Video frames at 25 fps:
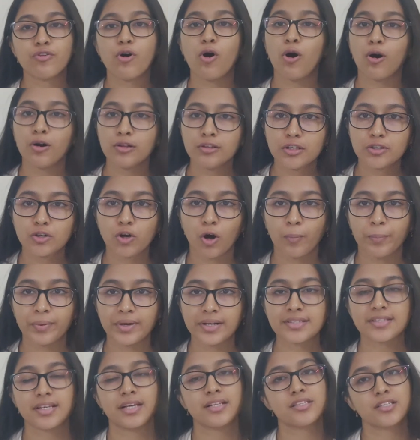all the
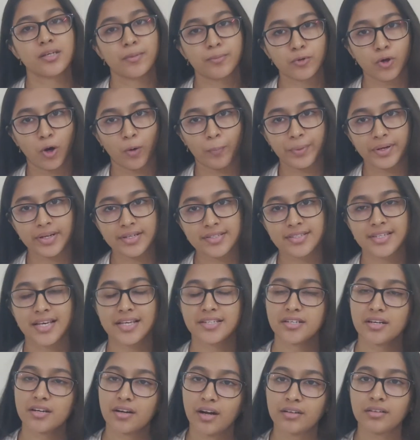topics and subtopics
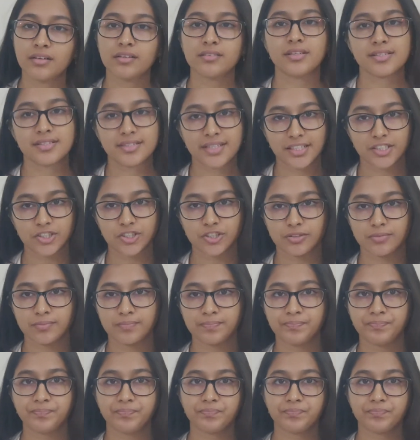tested under this section.